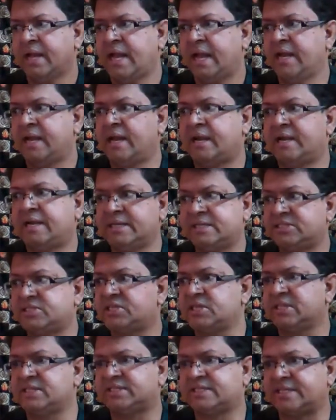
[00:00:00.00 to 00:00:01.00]
In a
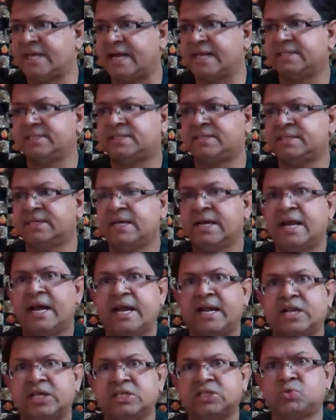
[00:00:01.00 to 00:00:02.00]
digital sense,
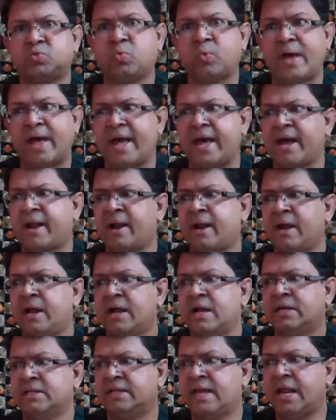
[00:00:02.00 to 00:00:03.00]
it is where
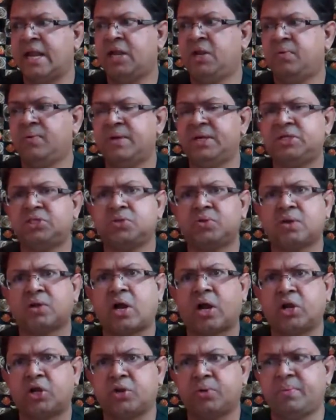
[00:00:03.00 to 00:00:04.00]
the individual
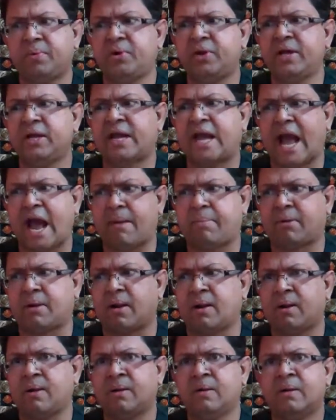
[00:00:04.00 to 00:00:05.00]
contributing
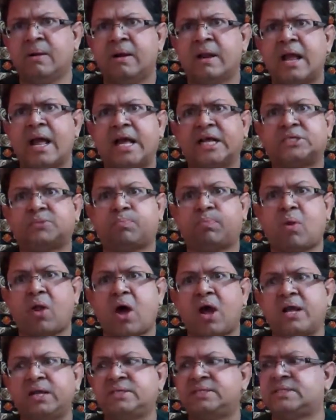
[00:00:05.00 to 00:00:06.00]
capital
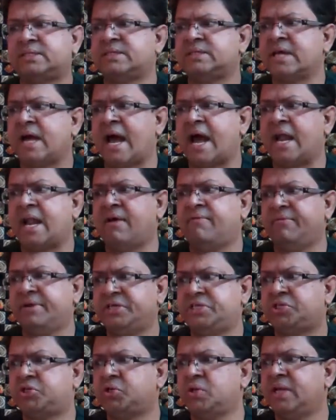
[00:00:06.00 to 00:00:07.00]
exploits and
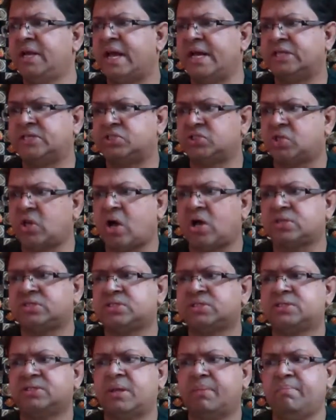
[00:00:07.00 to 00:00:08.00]
eventually
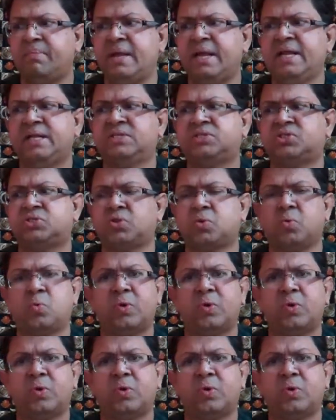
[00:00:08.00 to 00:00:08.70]
exhausts the means through